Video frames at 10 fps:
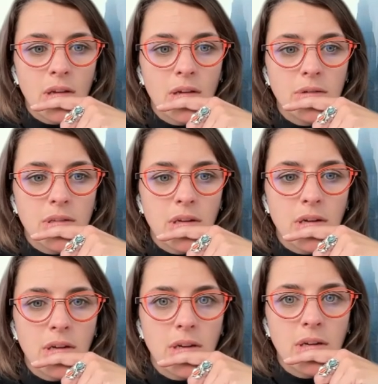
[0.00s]
Um, it's
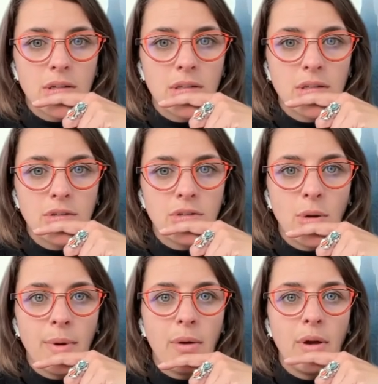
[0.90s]
not gonna
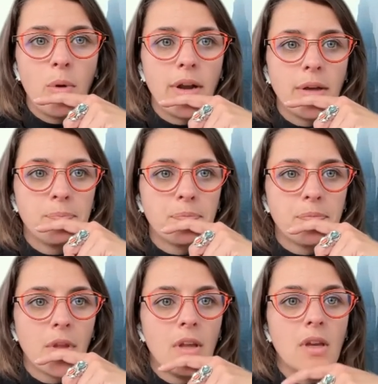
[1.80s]
show up how I want it.
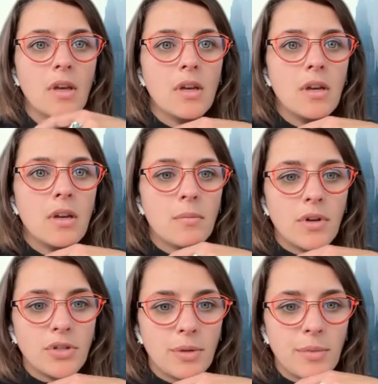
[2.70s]

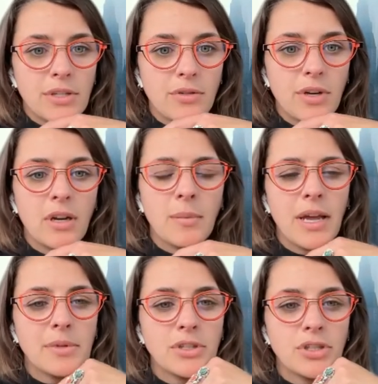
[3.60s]
I'll share my screen. Am
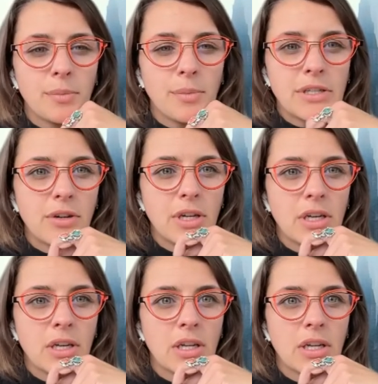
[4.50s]
I able to share my
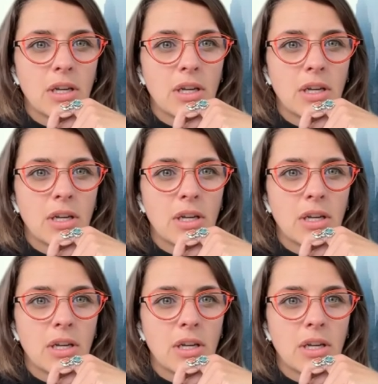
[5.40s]
screen?